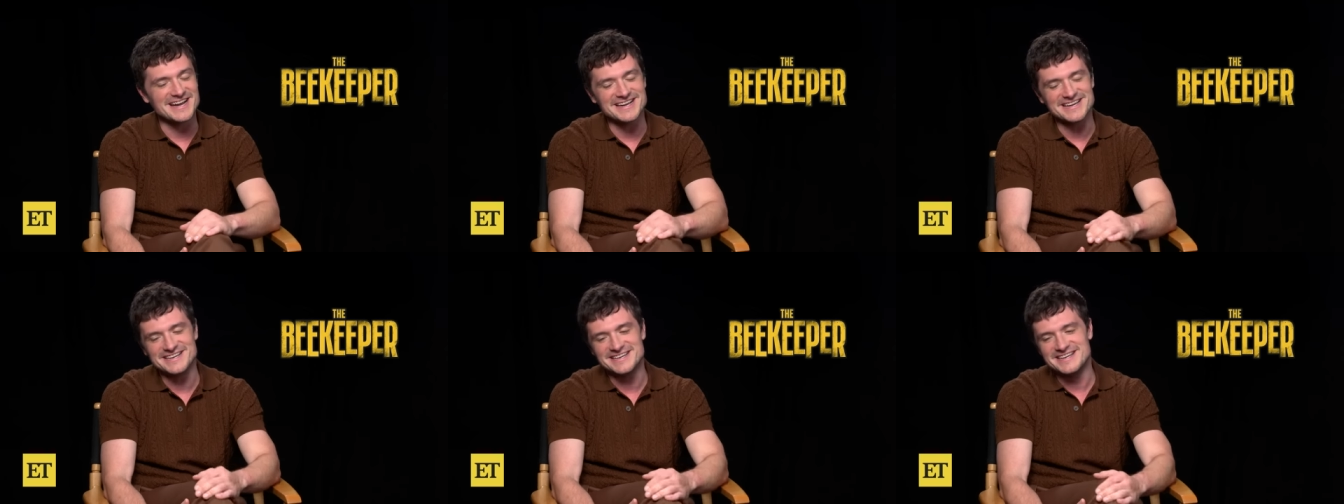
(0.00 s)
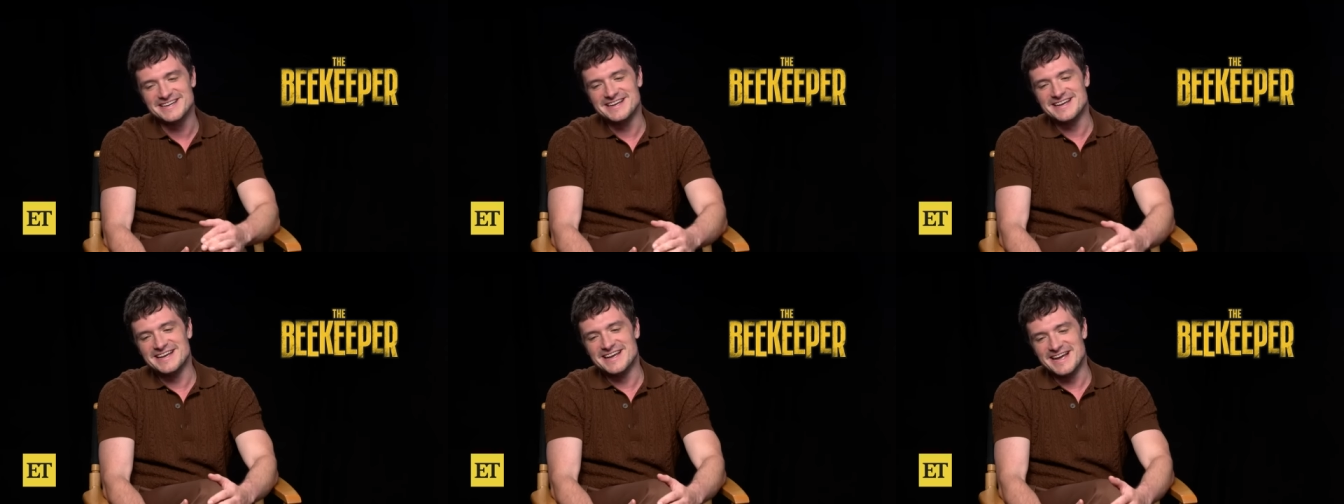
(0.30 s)
And
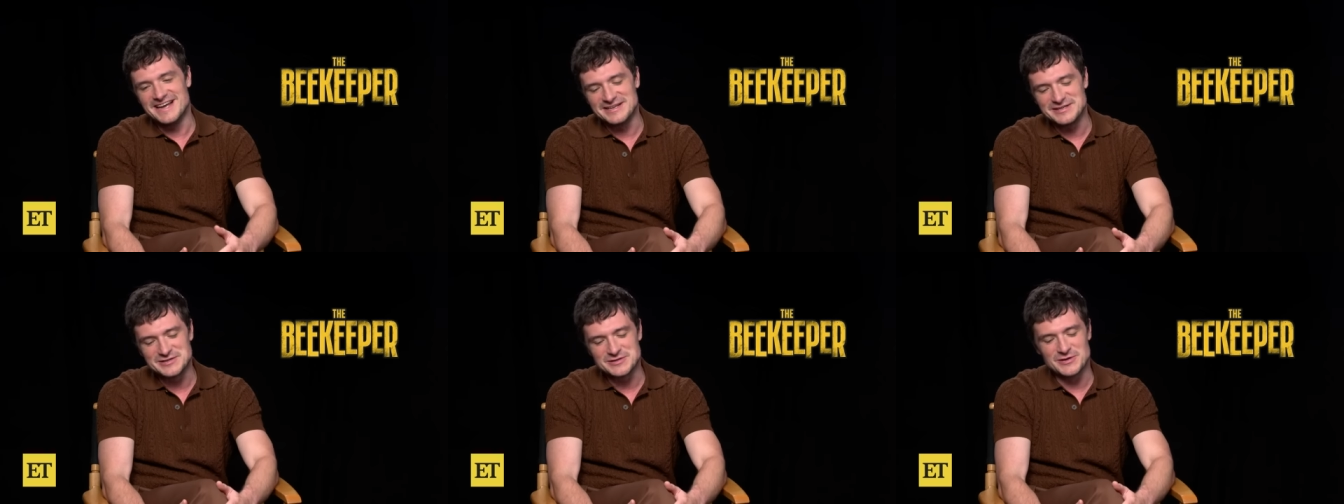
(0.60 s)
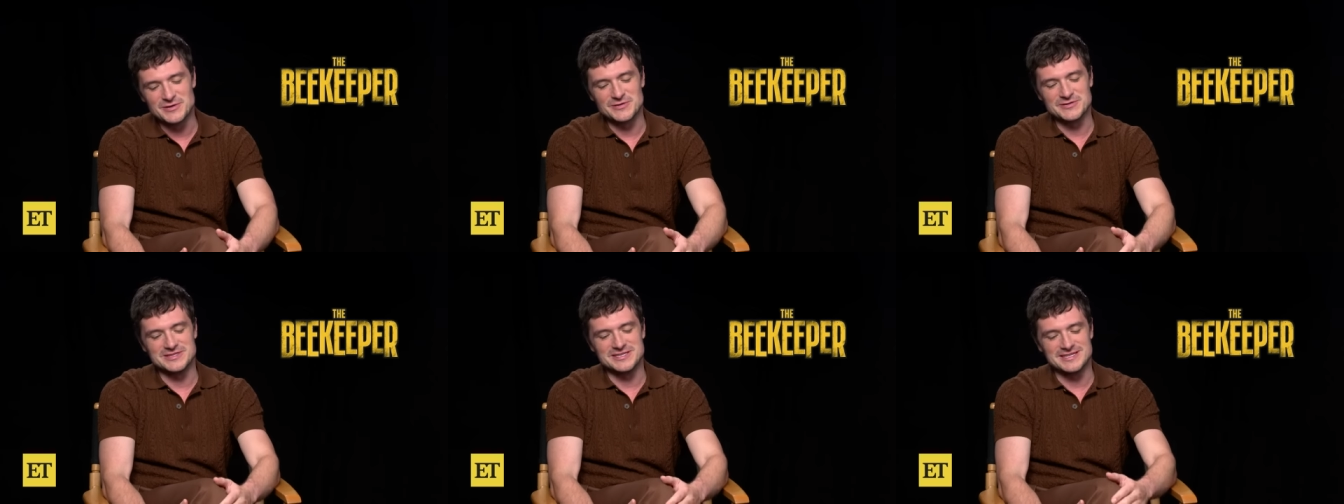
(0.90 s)
and
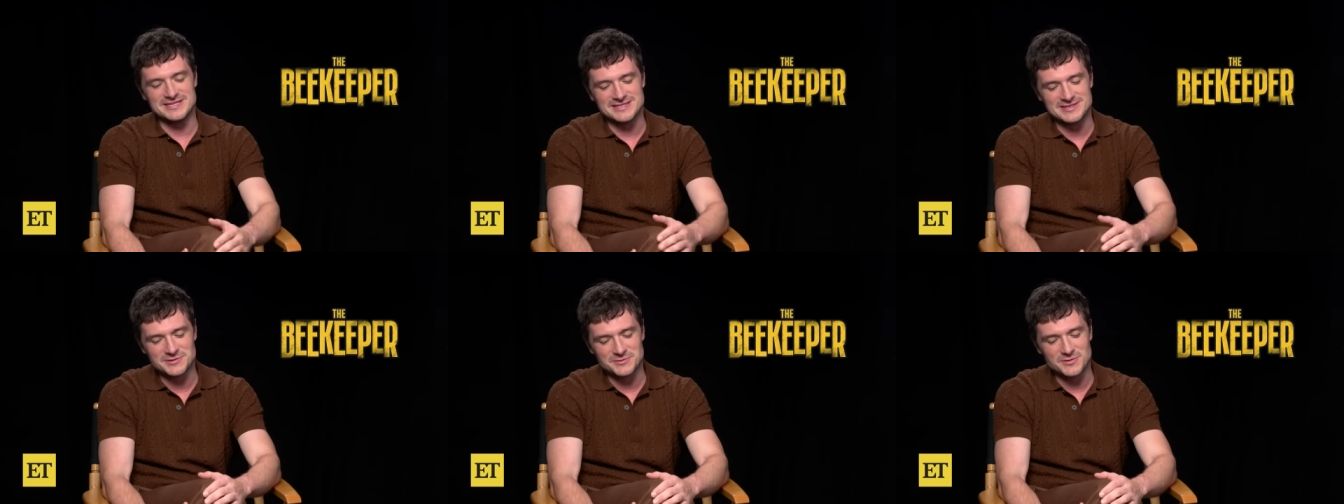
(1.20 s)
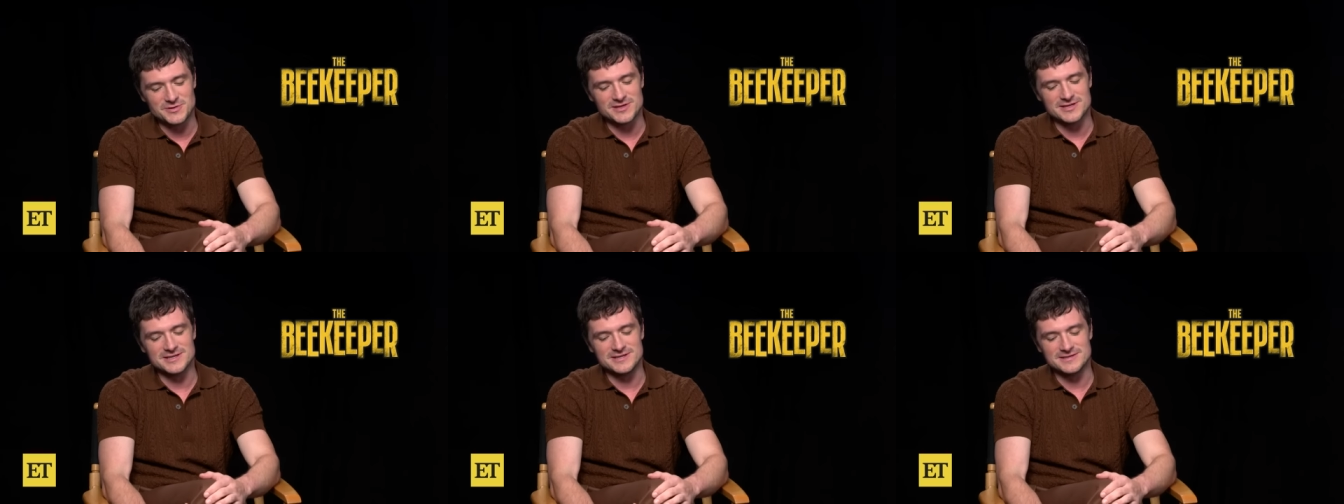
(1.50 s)
so to, to
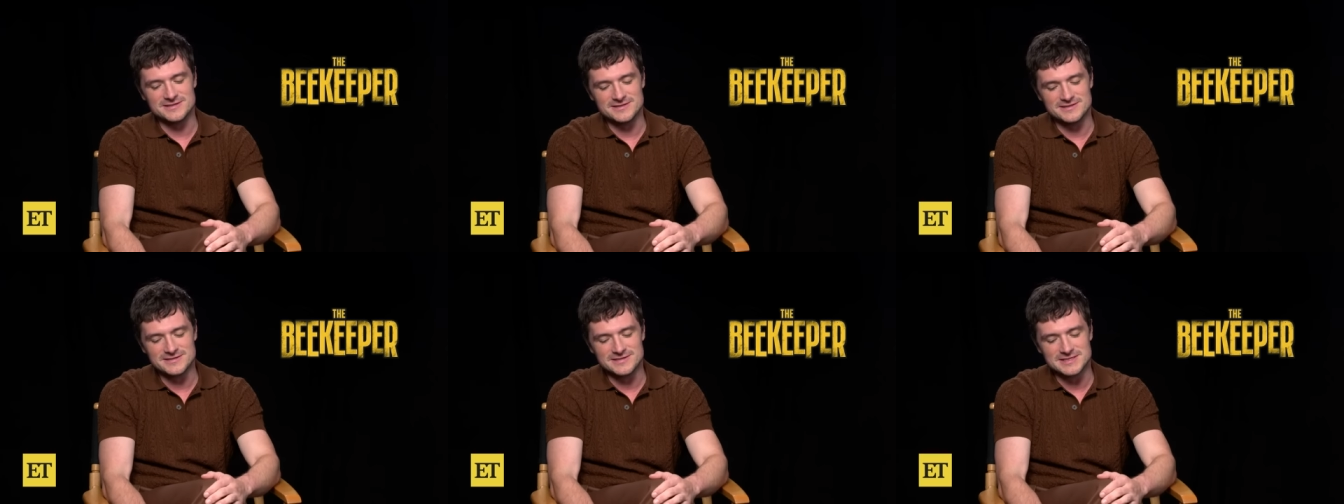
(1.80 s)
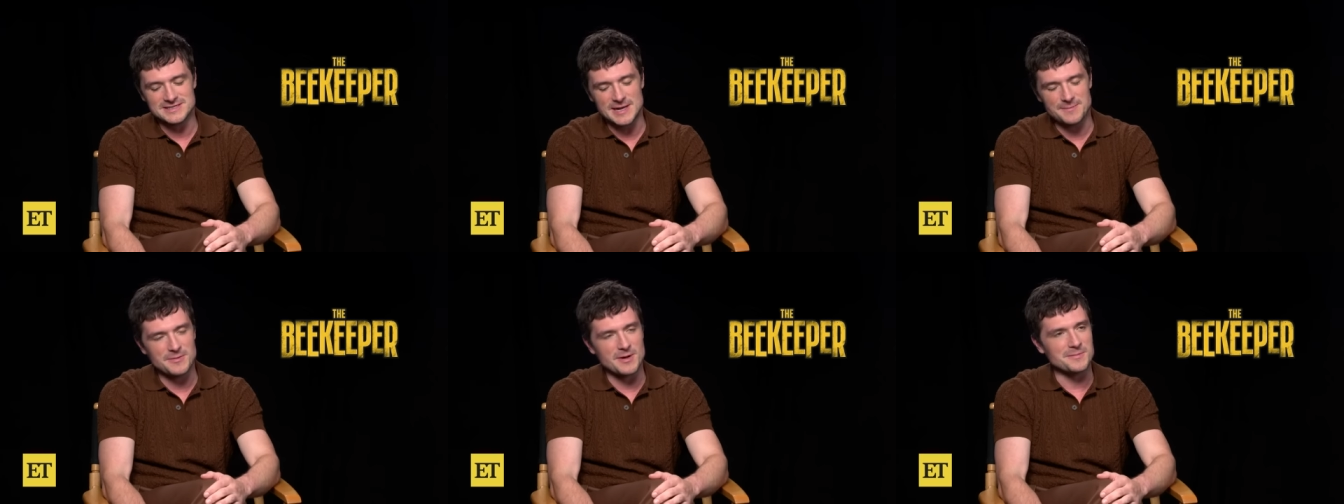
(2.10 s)
really
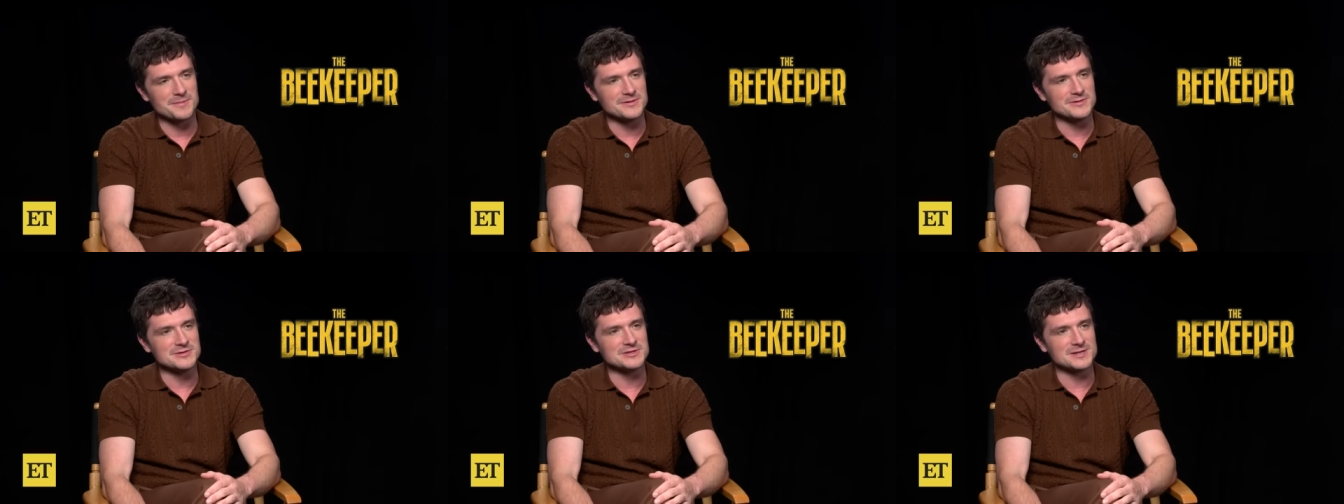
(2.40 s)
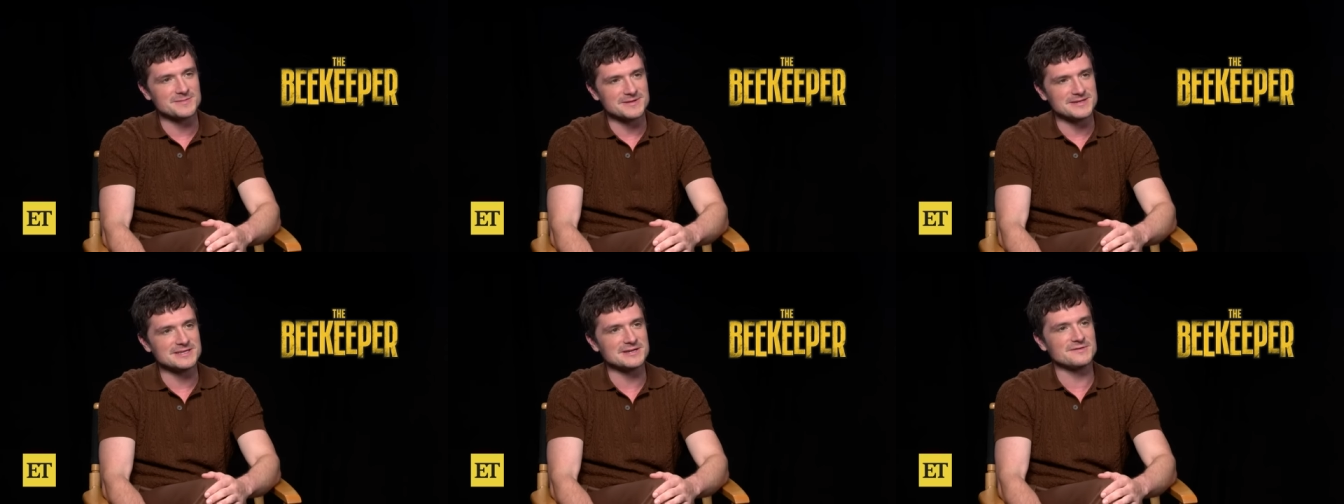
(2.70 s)
step up and do
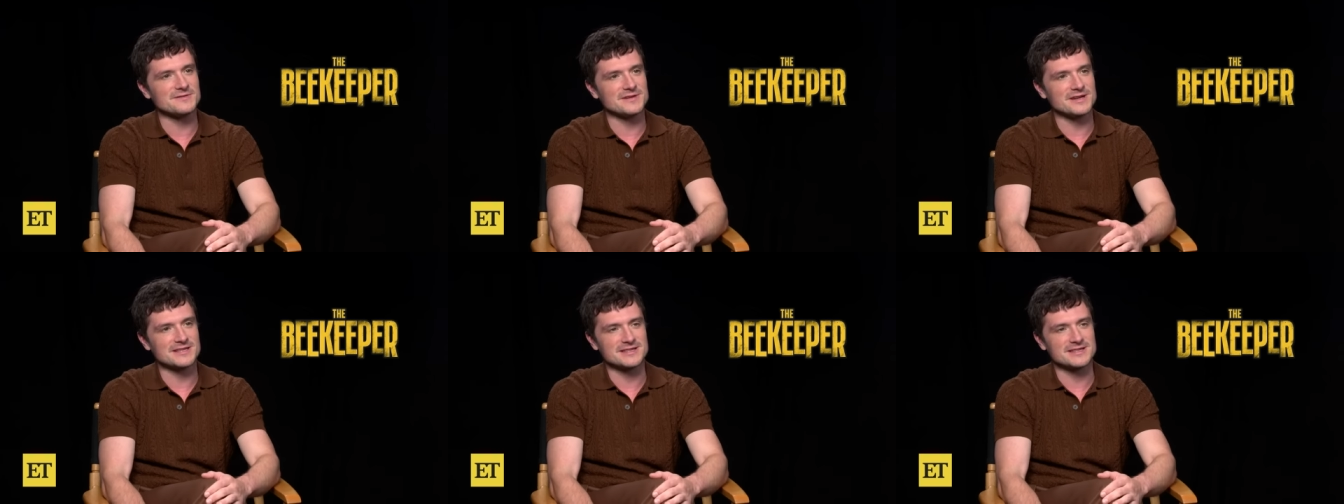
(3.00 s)
something different